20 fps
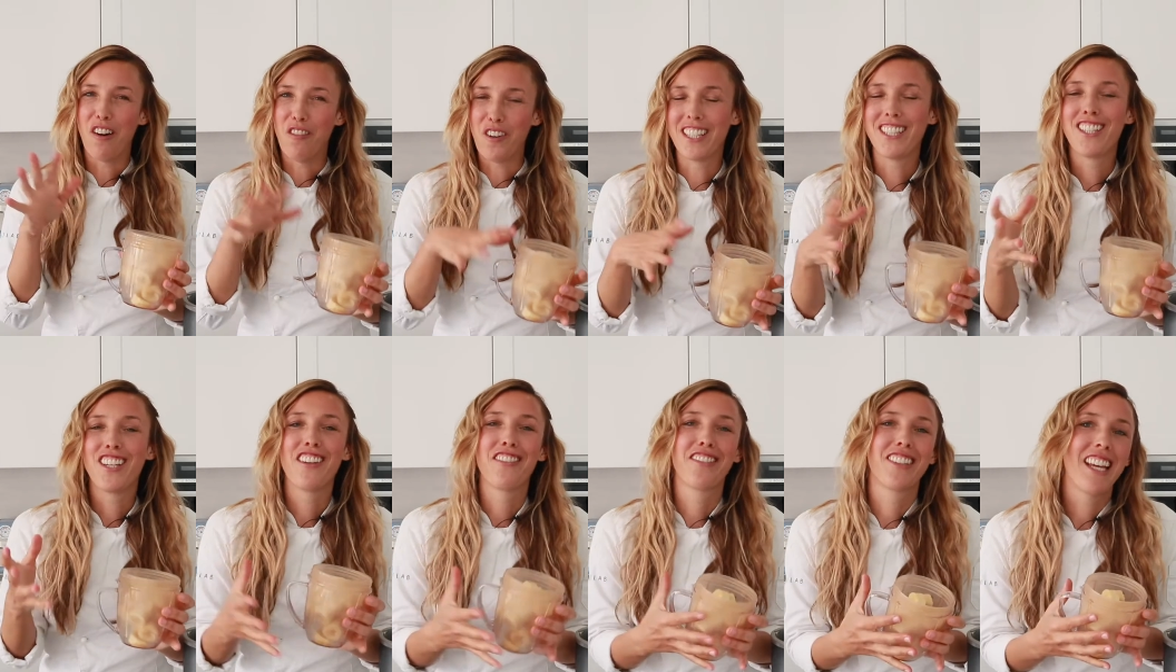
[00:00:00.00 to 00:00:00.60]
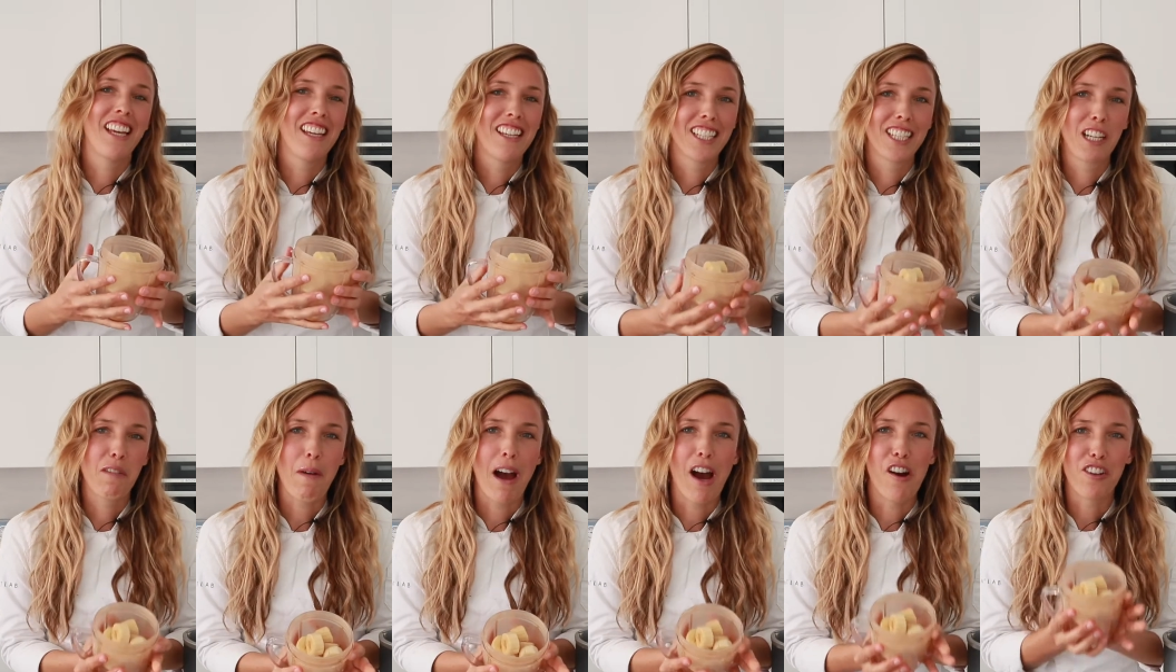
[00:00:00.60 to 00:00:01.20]
Once you have taken
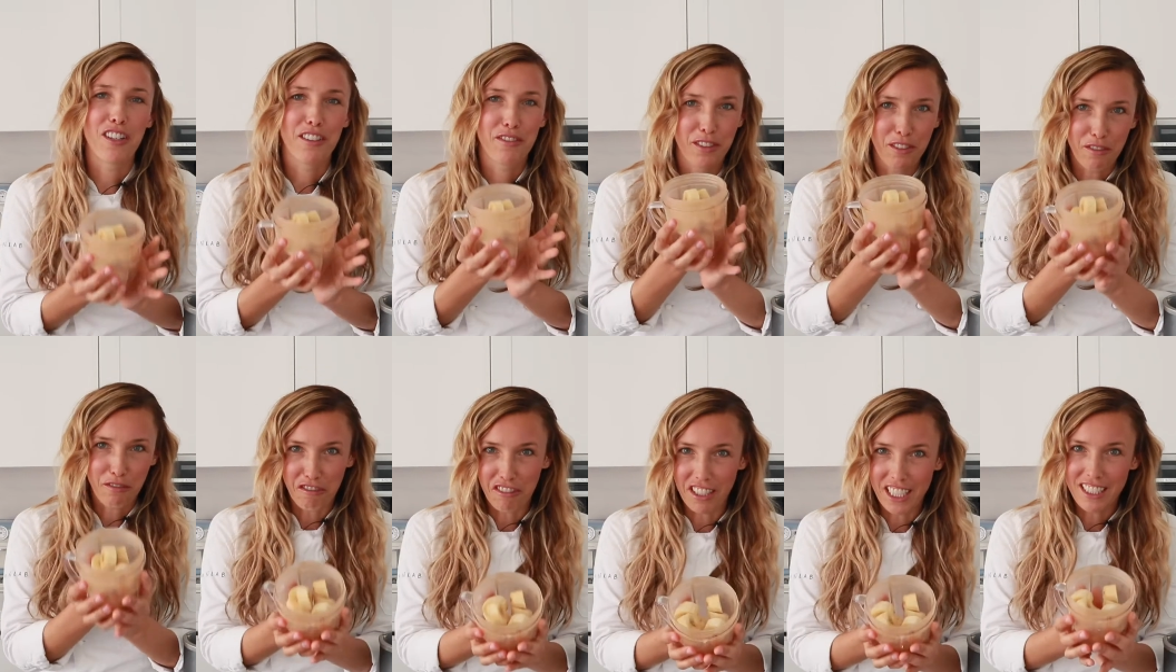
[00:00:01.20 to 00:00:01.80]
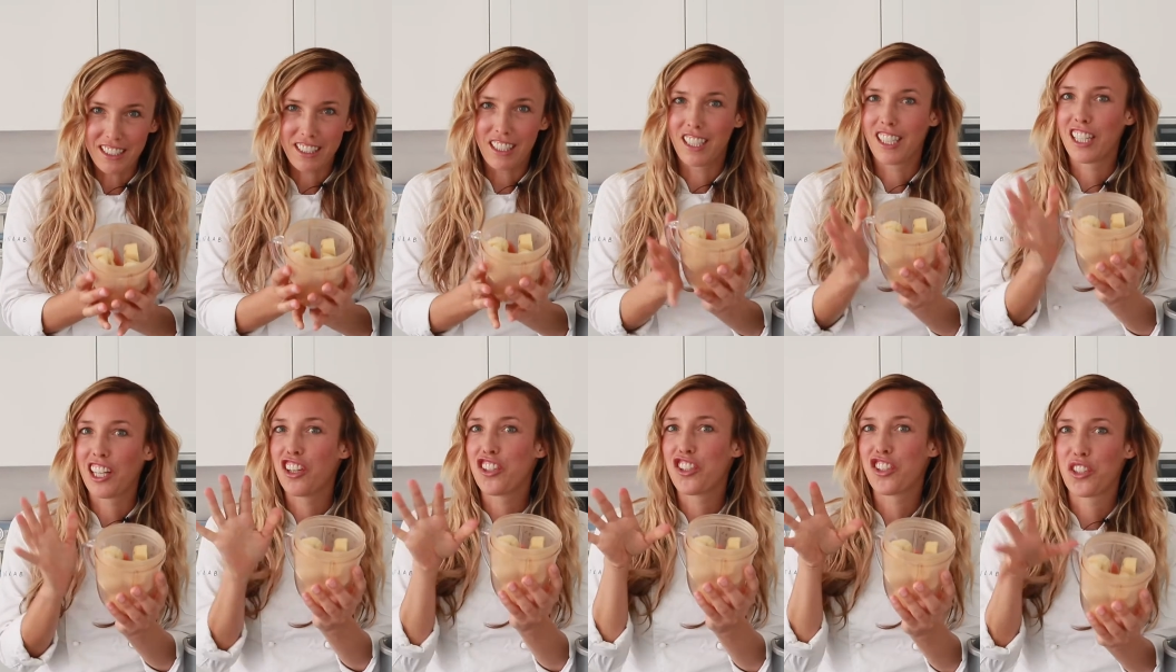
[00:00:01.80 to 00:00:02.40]
them out of the freezer,
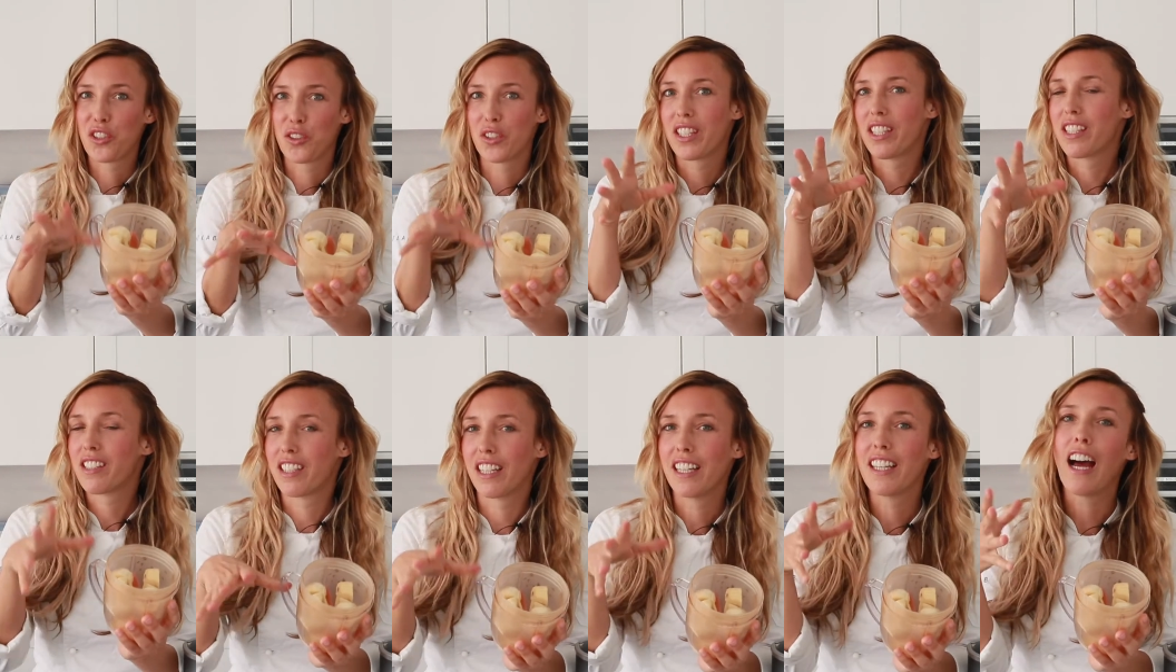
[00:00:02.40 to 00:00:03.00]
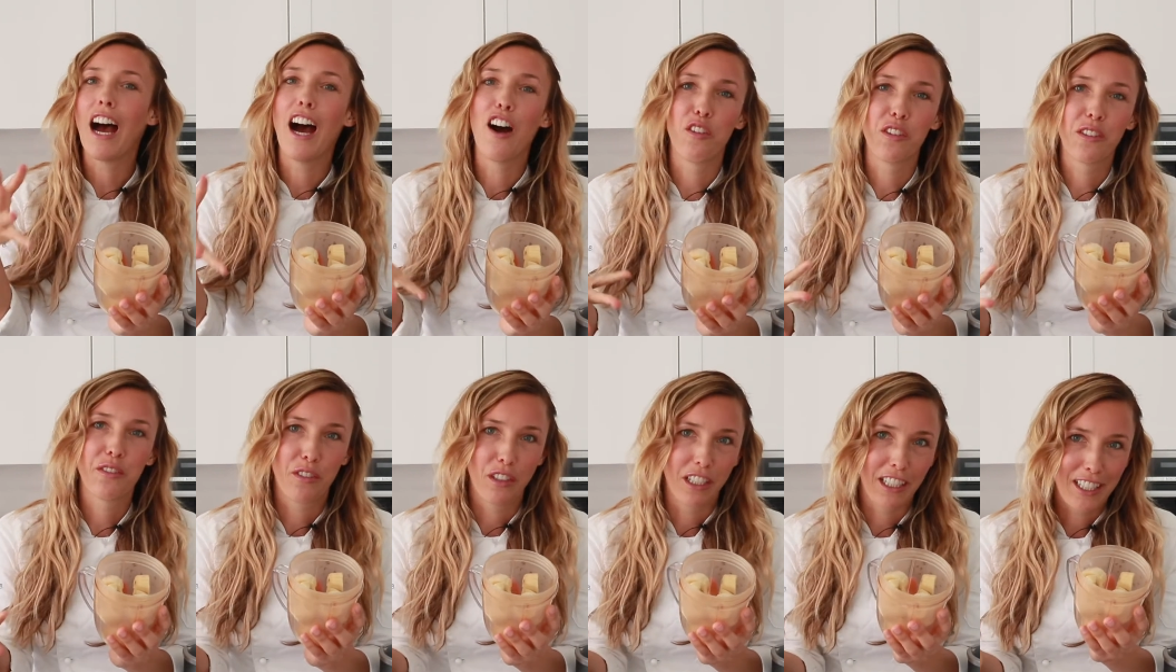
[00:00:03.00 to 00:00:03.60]
they should sit
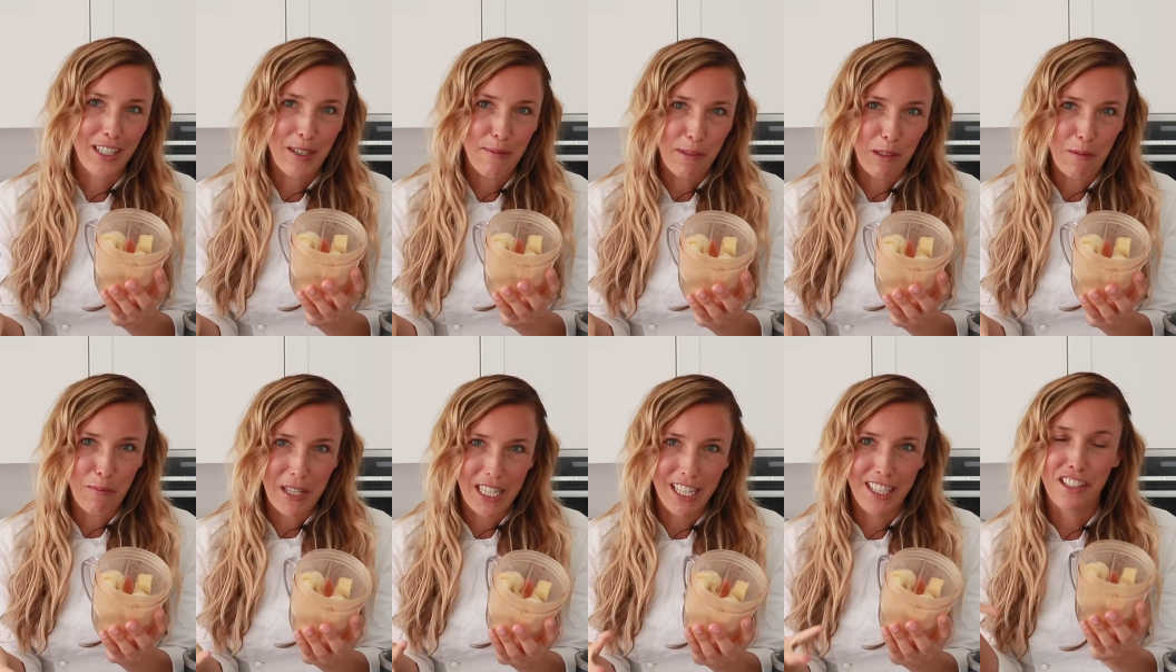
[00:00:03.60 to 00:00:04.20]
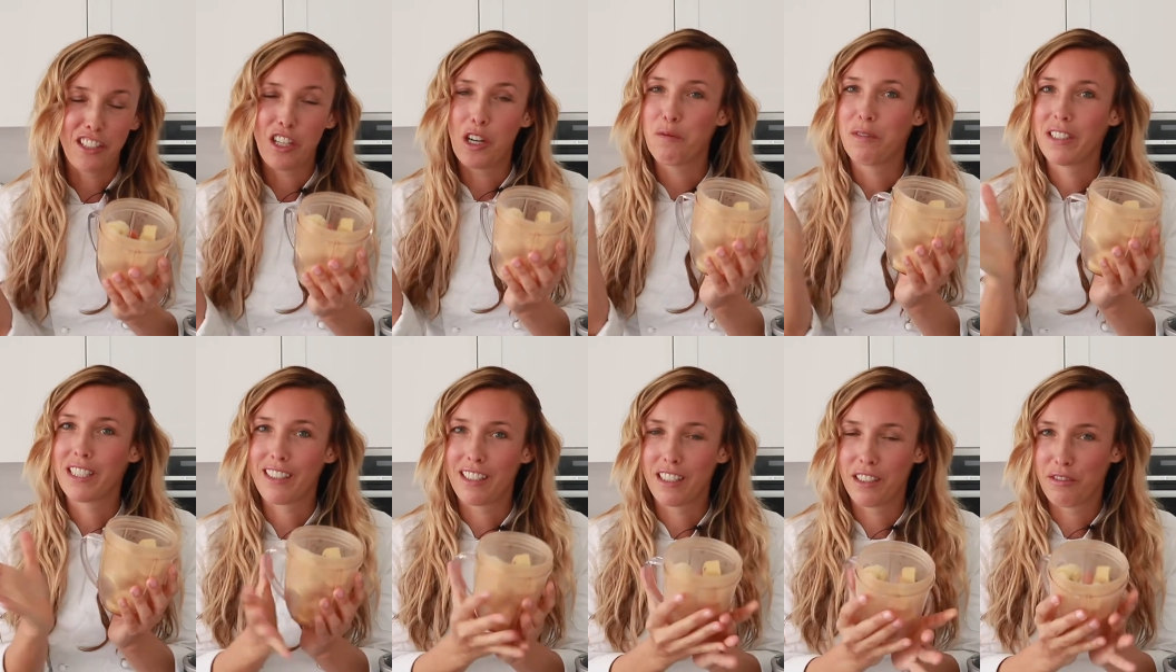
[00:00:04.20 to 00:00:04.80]
out for a couple minutes,
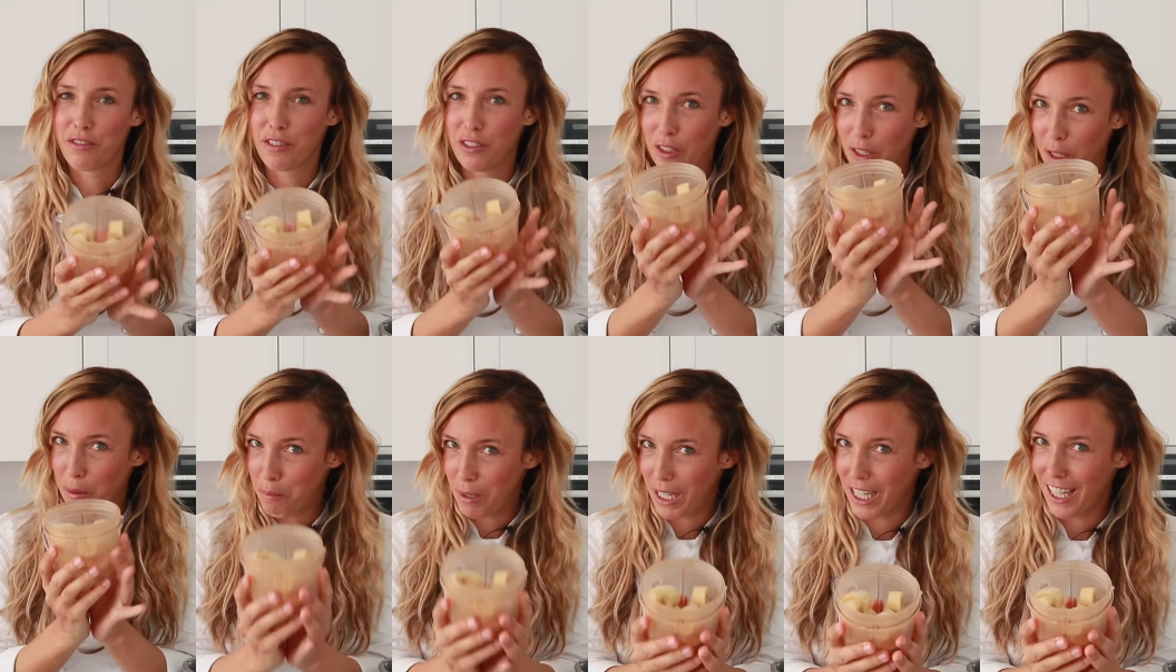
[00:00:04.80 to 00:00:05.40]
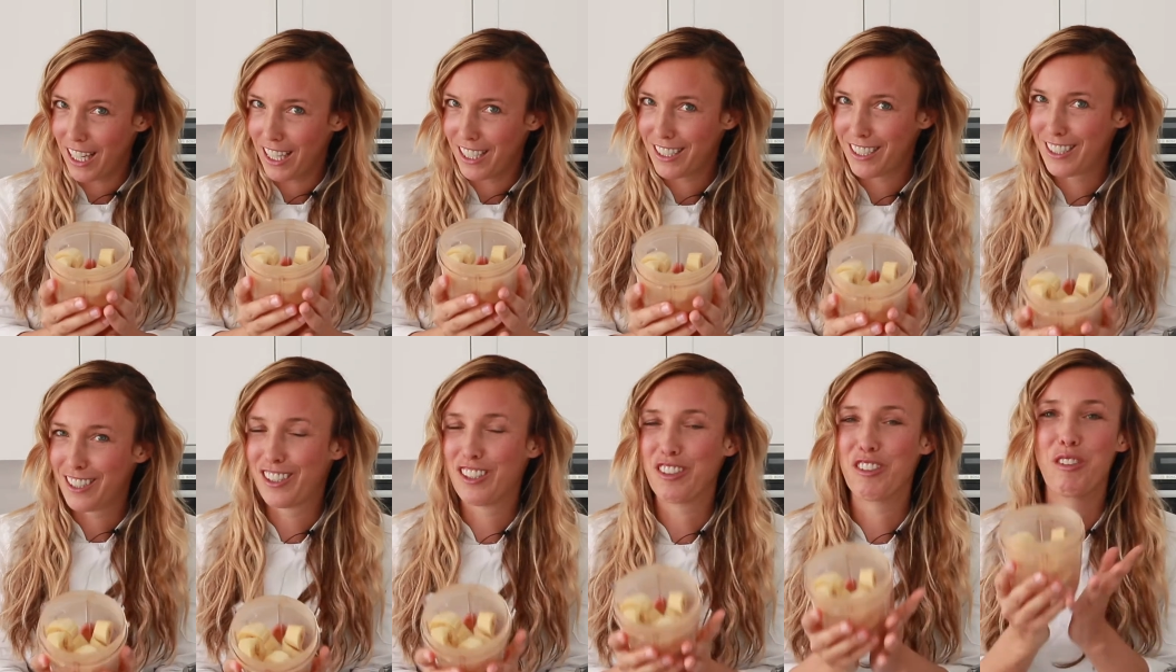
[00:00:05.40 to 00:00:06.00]
obviously, for the blade
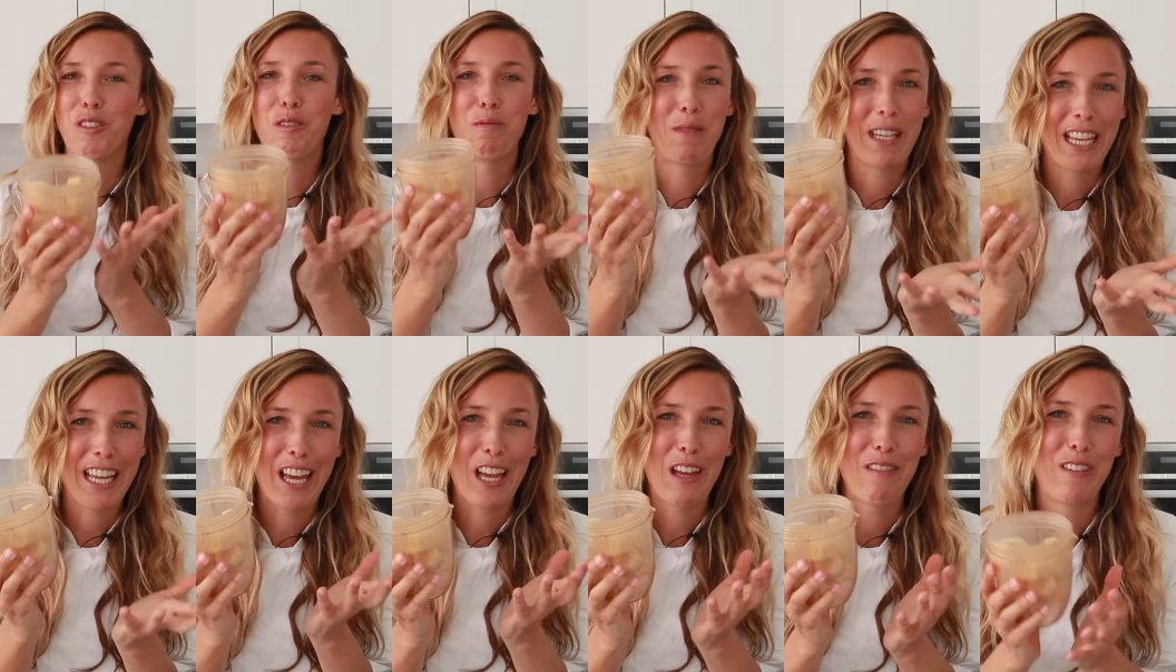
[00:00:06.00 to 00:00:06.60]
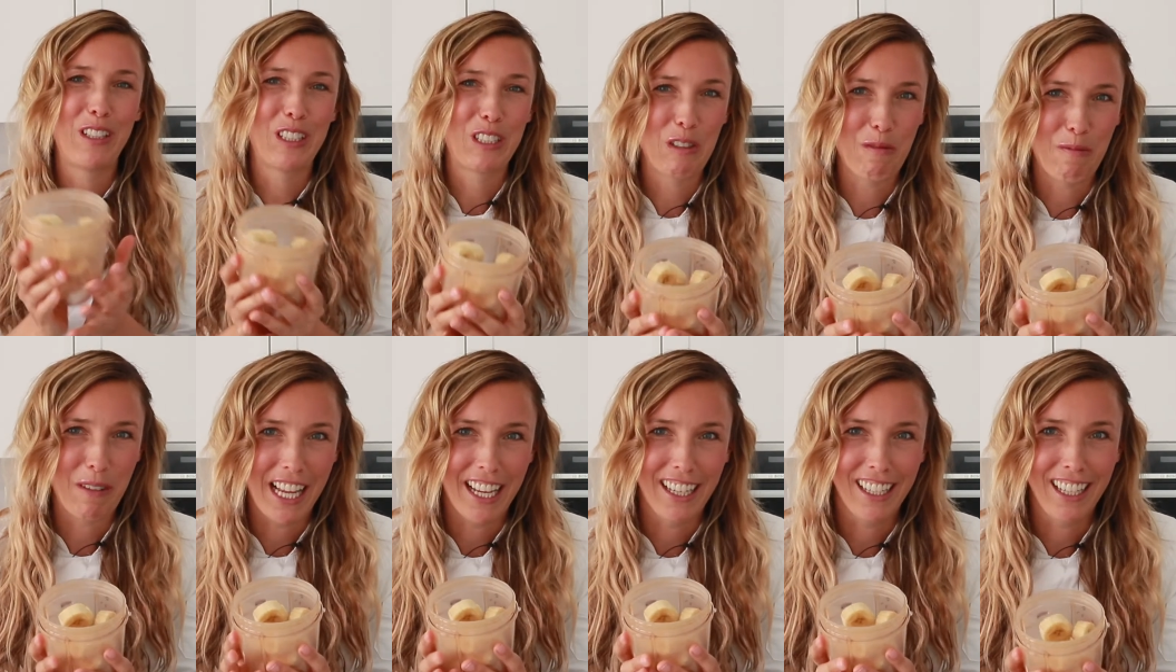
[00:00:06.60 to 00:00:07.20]
to be able to
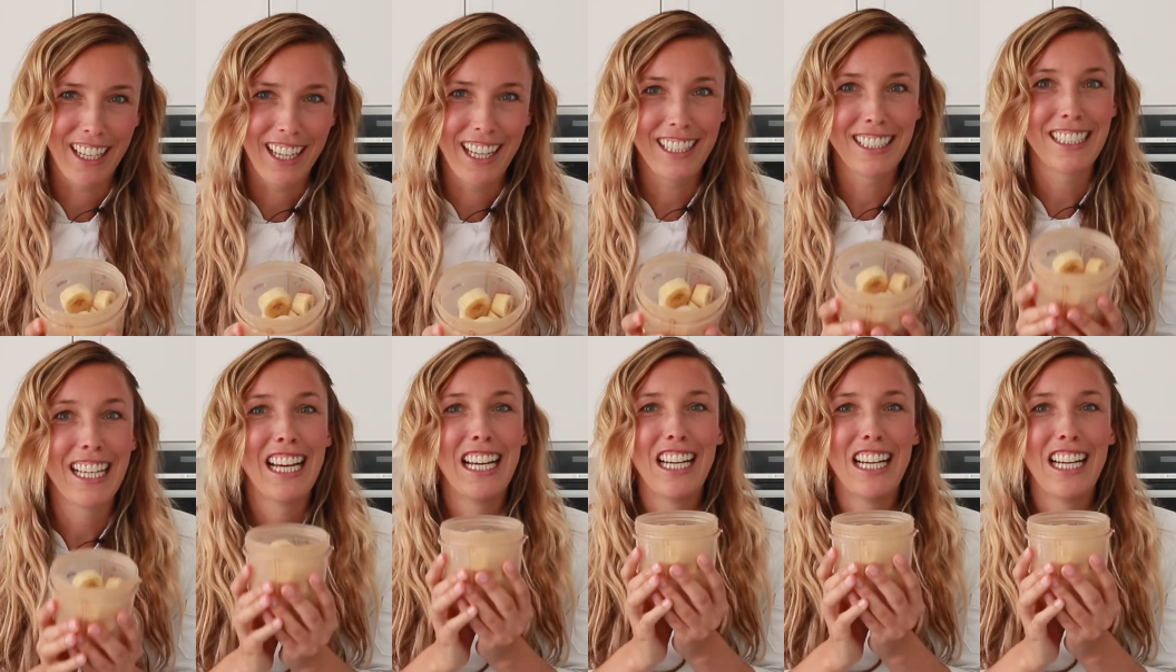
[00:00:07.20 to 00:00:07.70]
blend it.